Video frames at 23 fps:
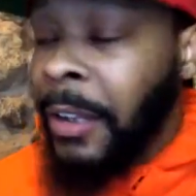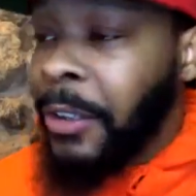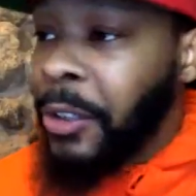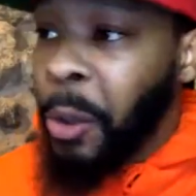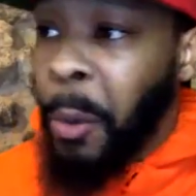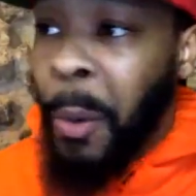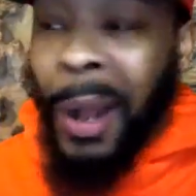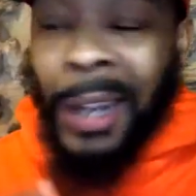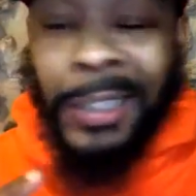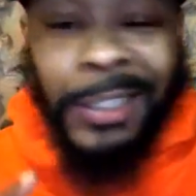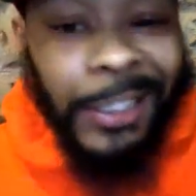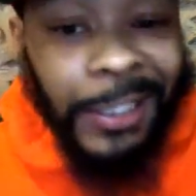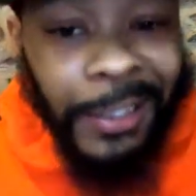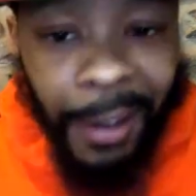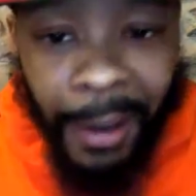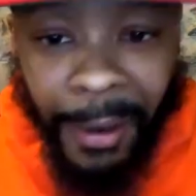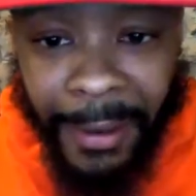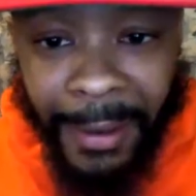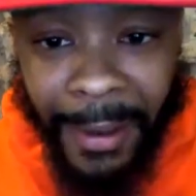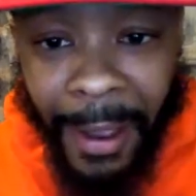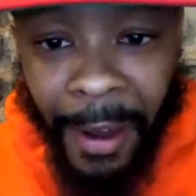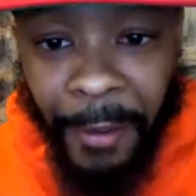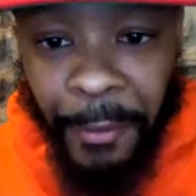Do I
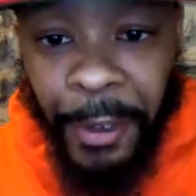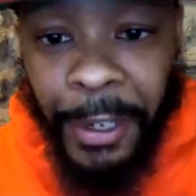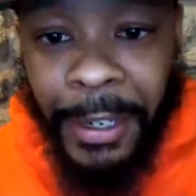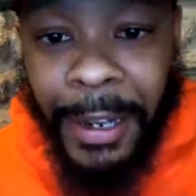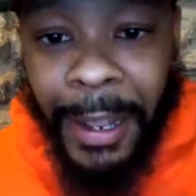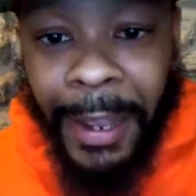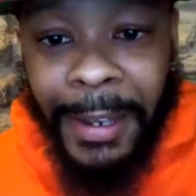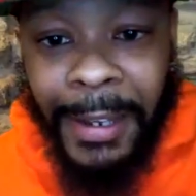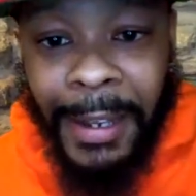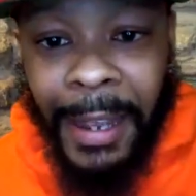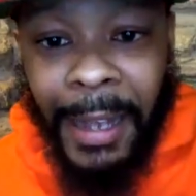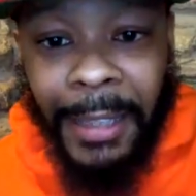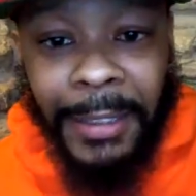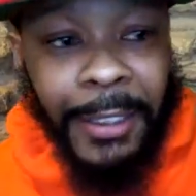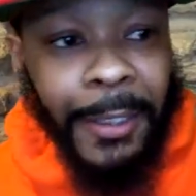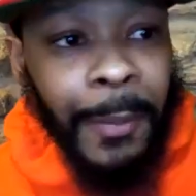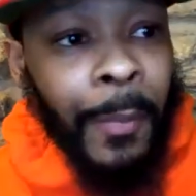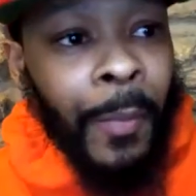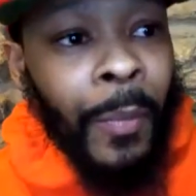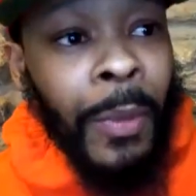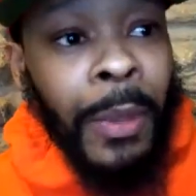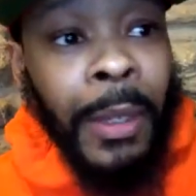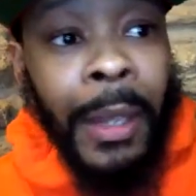study every day? Yes.
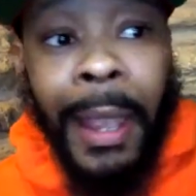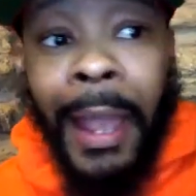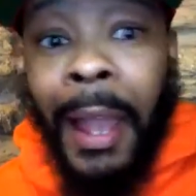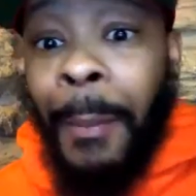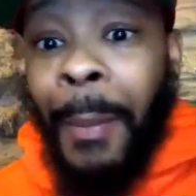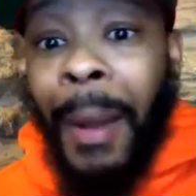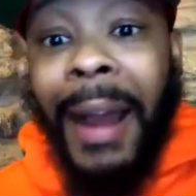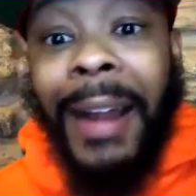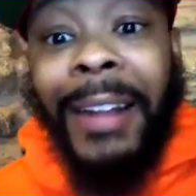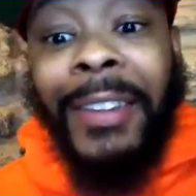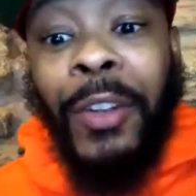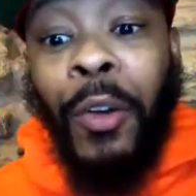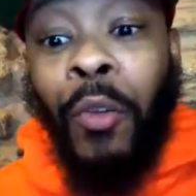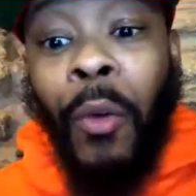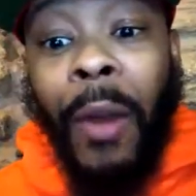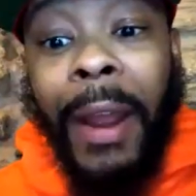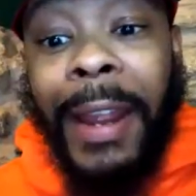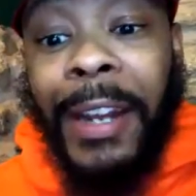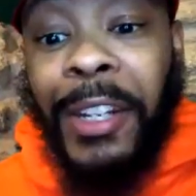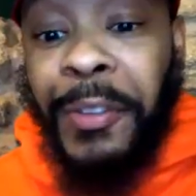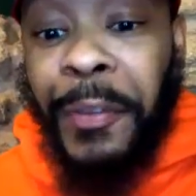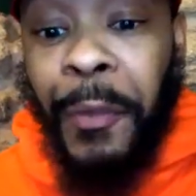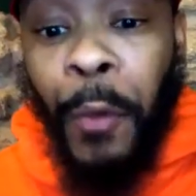Am I at the
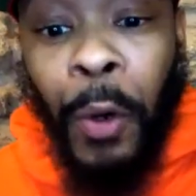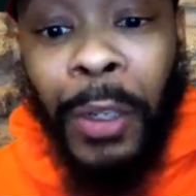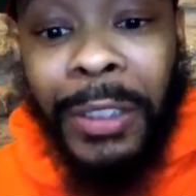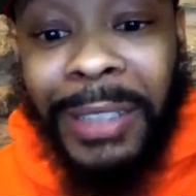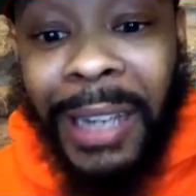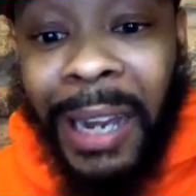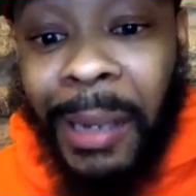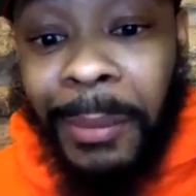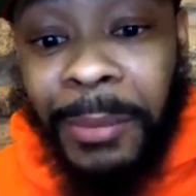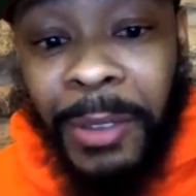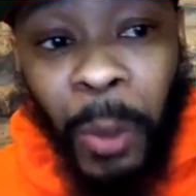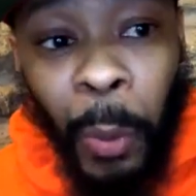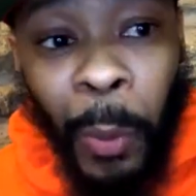range 4 times a